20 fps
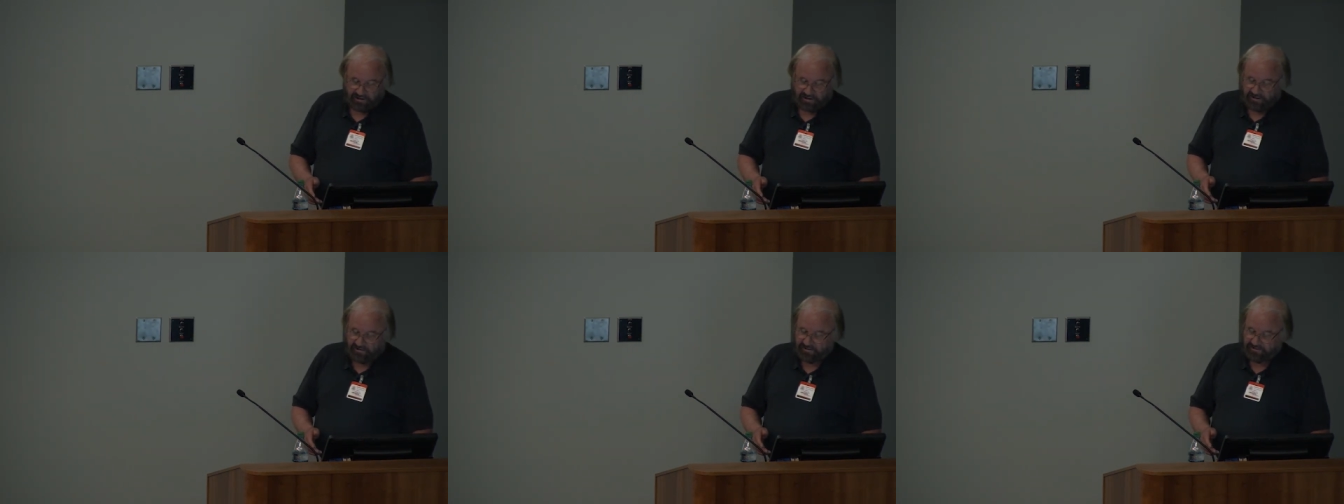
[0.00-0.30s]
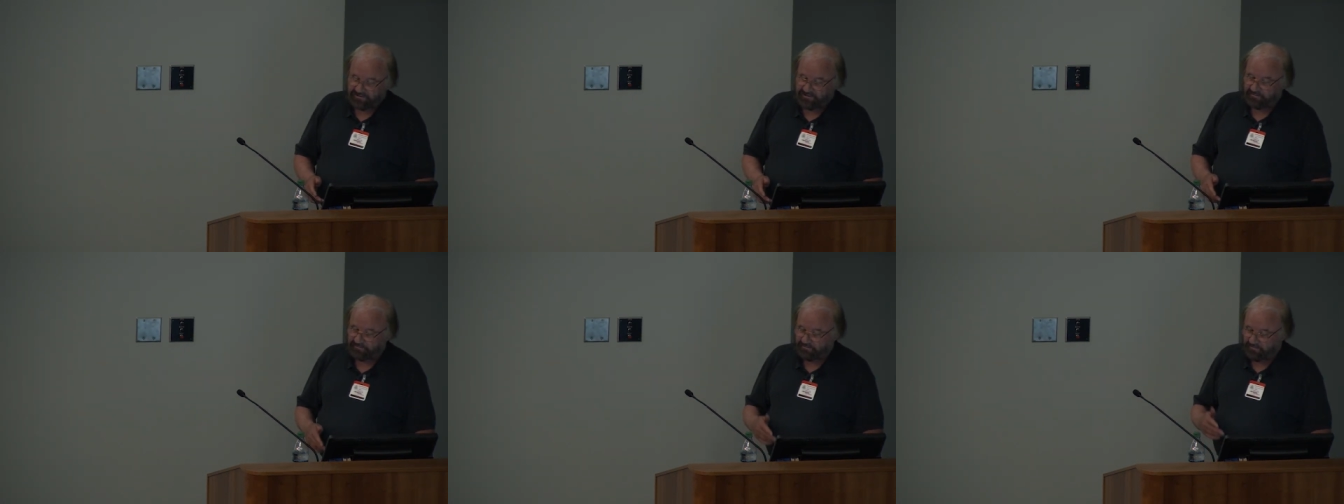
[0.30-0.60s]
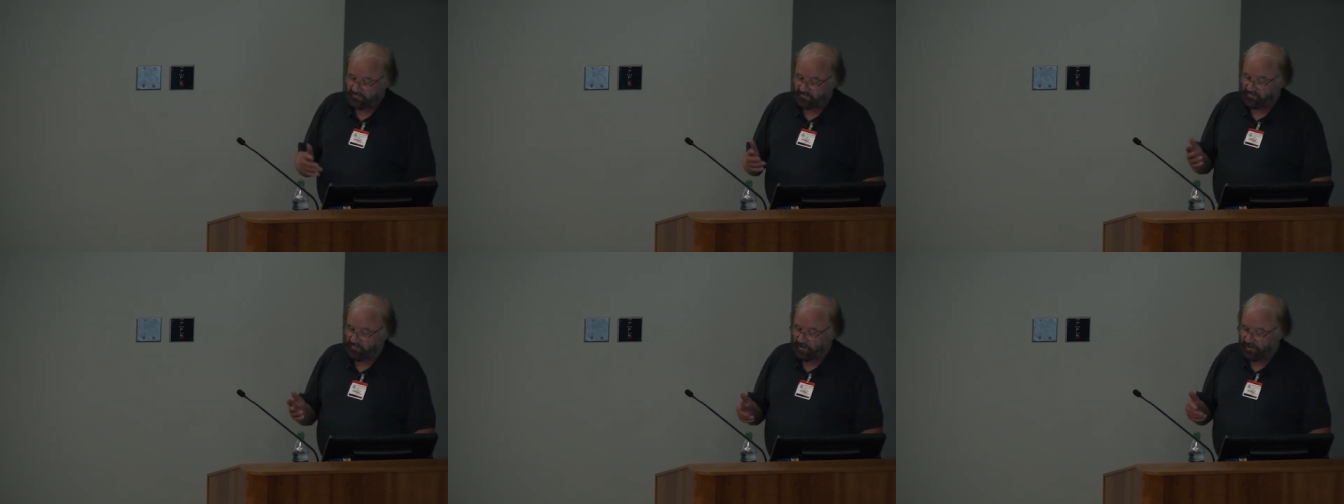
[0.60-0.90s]
uh, there's
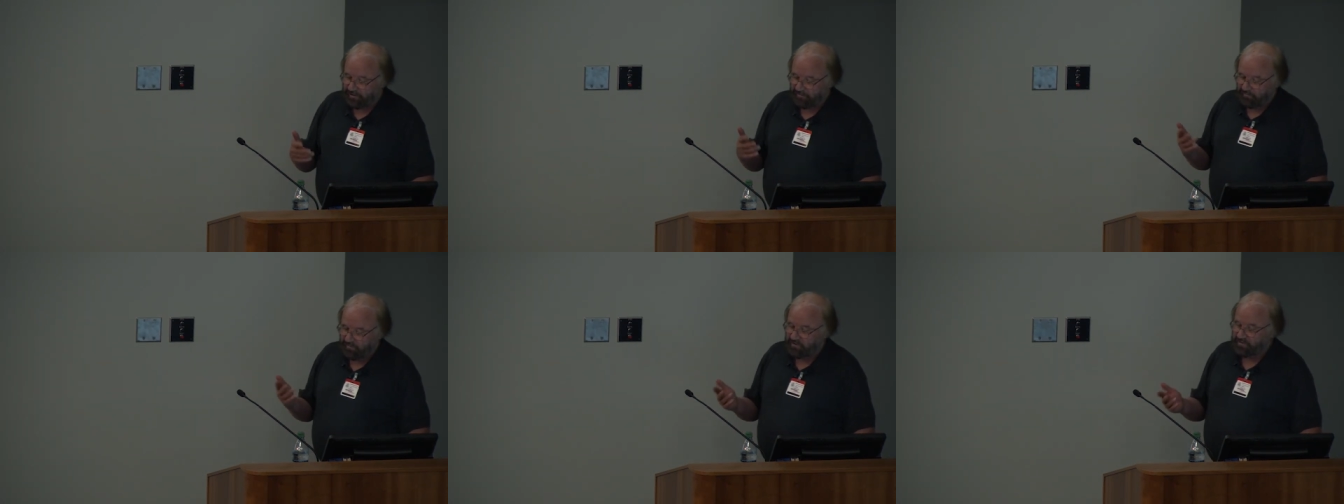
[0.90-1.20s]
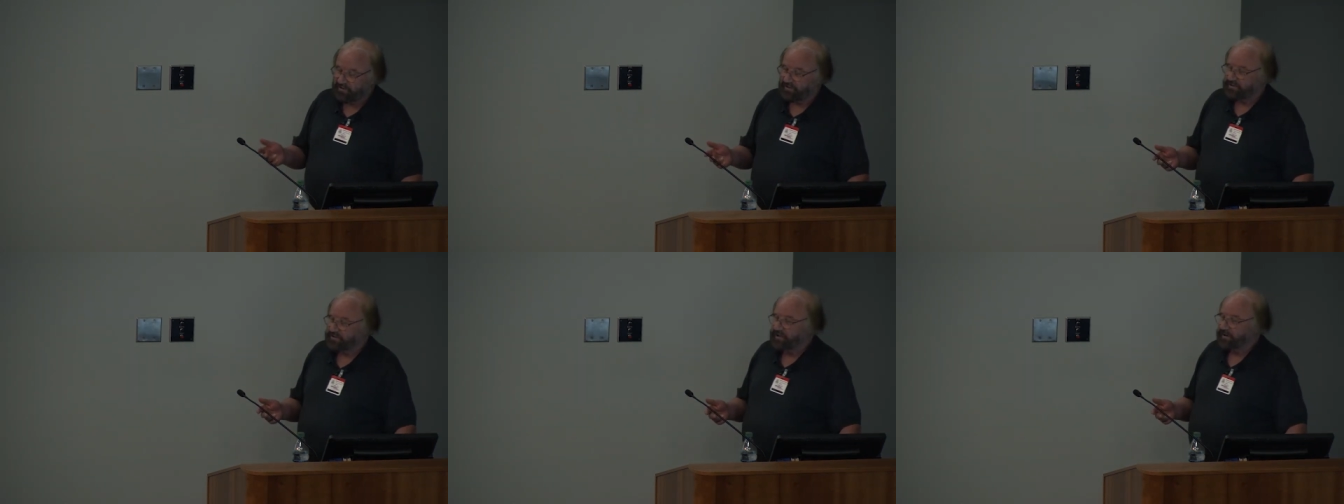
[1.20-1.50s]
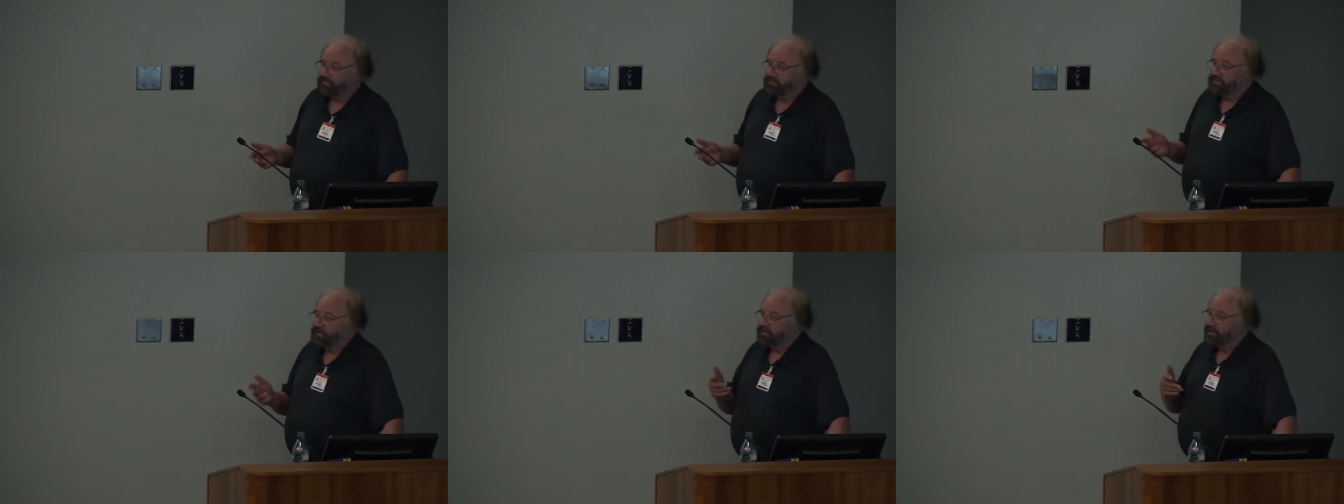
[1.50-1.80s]
some quite amusing
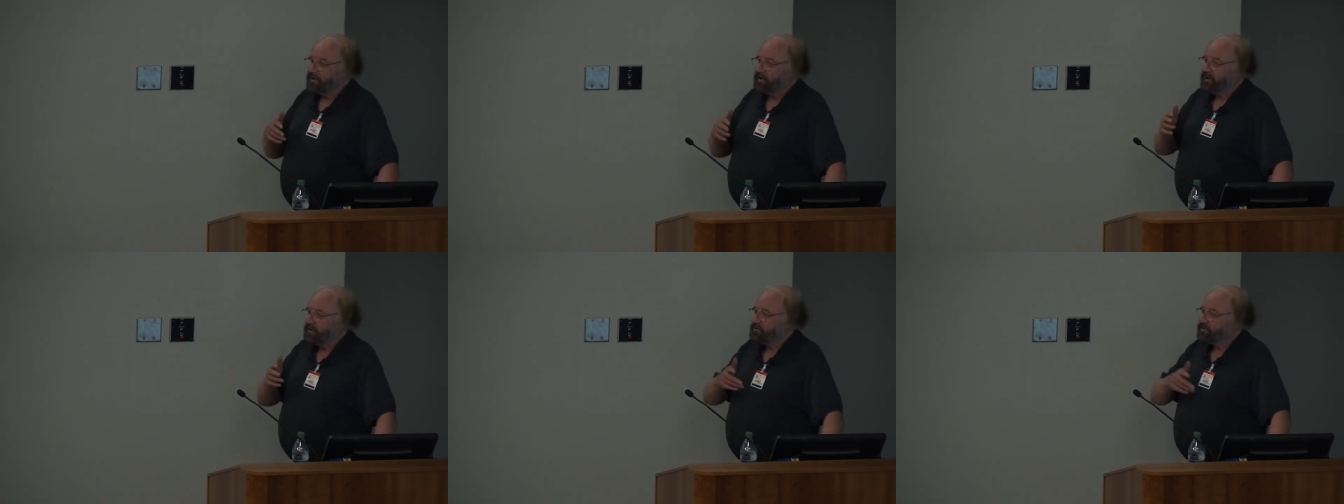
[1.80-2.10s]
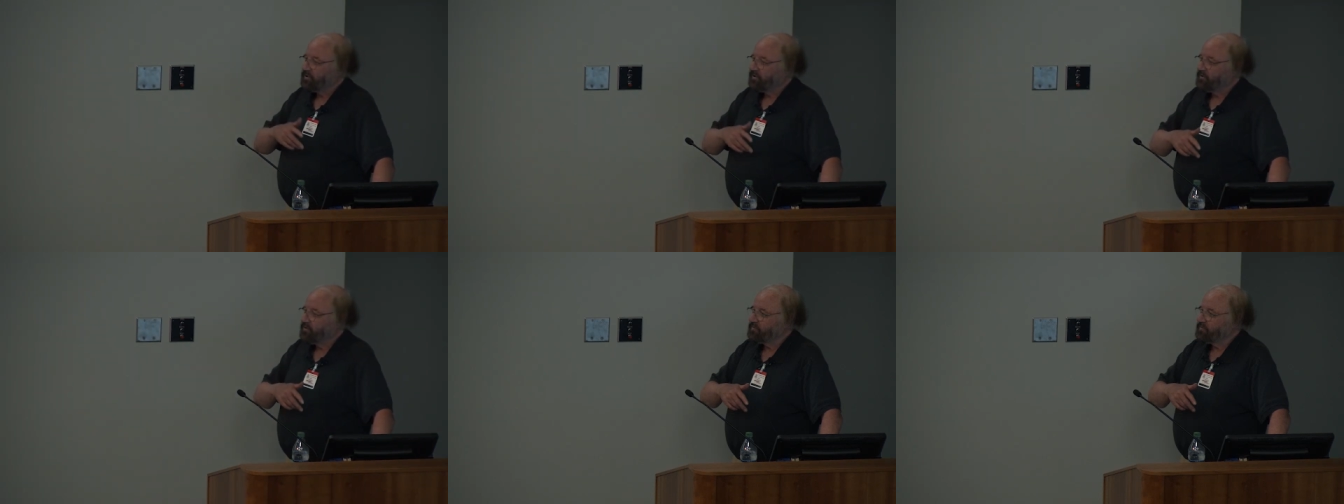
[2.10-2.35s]
stuff which I can't actually